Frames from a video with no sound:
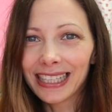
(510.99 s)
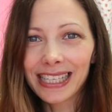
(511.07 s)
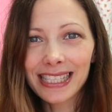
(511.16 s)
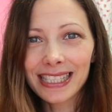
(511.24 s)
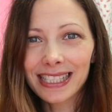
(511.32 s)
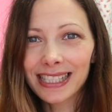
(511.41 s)

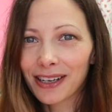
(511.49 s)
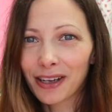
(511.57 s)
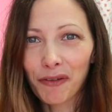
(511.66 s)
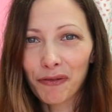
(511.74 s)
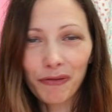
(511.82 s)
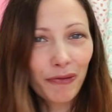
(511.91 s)
It's
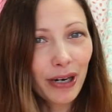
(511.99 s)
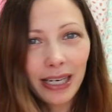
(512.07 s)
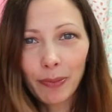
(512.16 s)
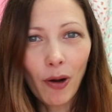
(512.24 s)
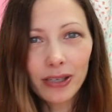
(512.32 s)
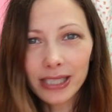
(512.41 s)
a
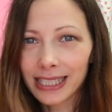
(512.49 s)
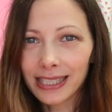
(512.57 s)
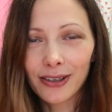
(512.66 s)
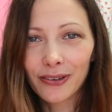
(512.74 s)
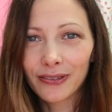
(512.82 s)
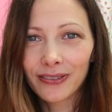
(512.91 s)
free party,
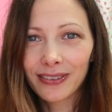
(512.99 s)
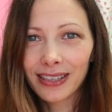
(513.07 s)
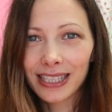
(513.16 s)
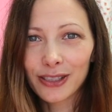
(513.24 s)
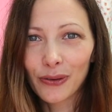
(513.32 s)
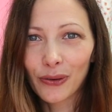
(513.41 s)

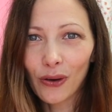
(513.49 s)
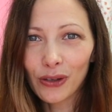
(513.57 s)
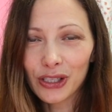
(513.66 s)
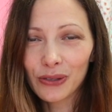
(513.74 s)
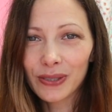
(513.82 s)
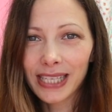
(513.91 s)
there's no
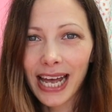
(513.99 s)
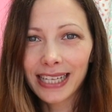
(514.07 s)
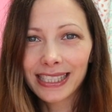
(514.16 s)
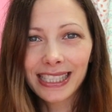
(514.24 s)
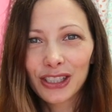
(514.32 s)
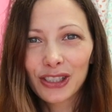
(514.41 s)
cost to attend.